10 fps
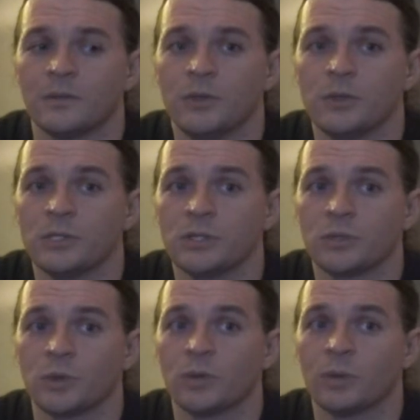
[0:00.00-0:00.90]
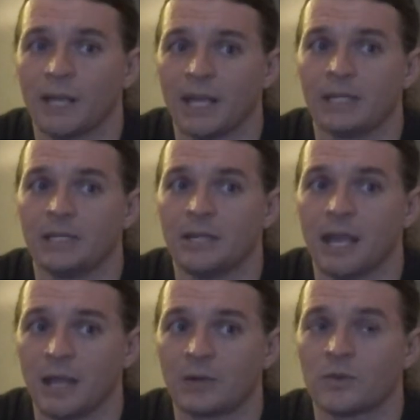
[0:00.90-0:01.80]
using the sword one-handed
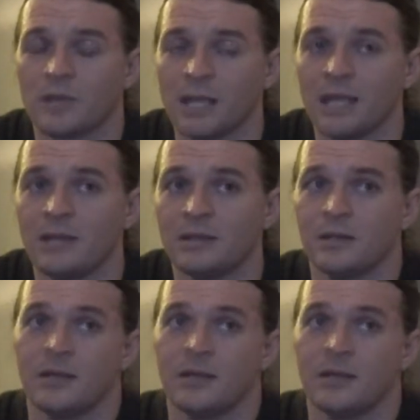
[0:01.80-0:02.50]
can create,